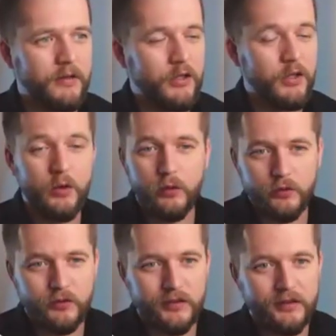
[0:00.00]

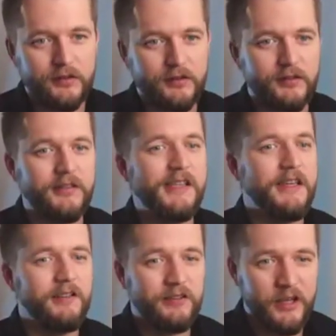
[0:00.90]
used is
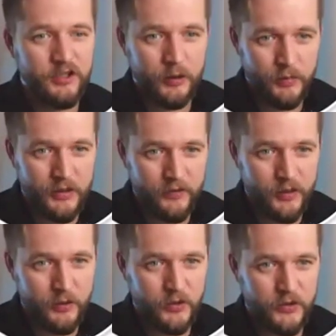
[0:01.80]
SketchUp
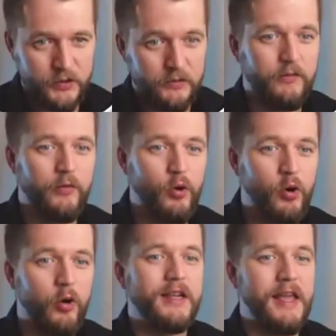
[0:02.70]
diffusion
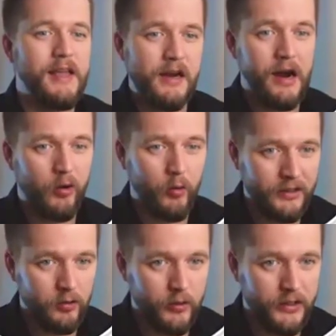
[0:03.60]
for AI
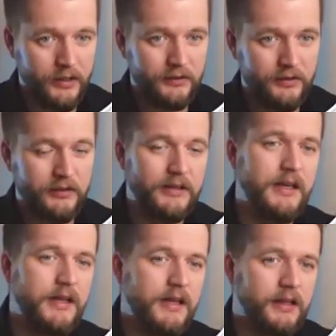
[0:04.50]
renderings
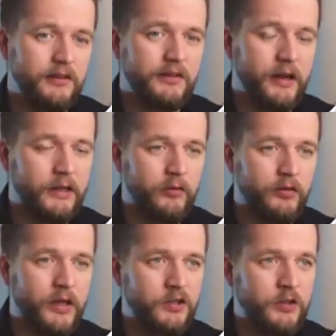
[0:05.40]
inside of
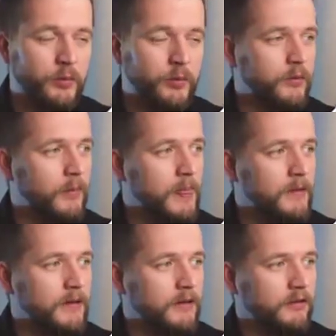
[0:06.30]
SketchUp.
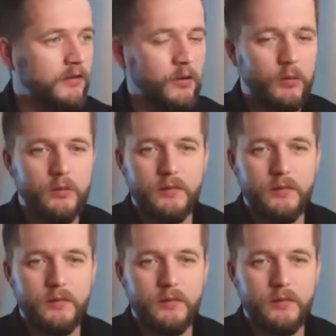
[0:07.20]
So